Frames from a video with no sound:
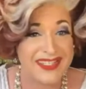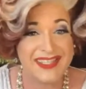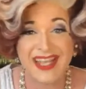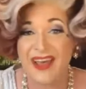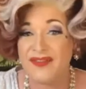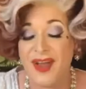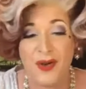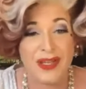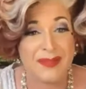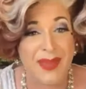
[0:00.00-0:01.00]
because I've
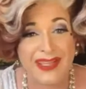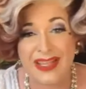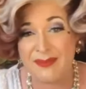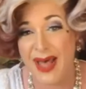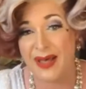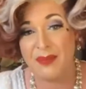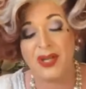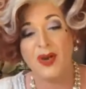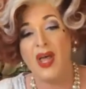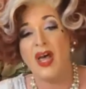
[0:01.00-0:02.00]
totally made them up.
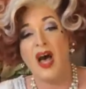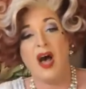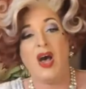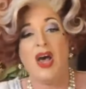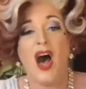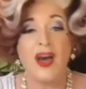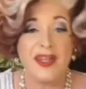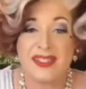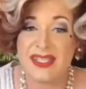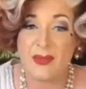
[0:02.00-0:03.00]

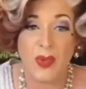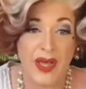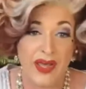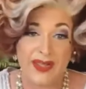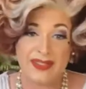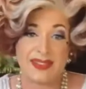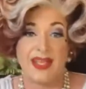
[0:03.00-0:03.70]
Honestly, words.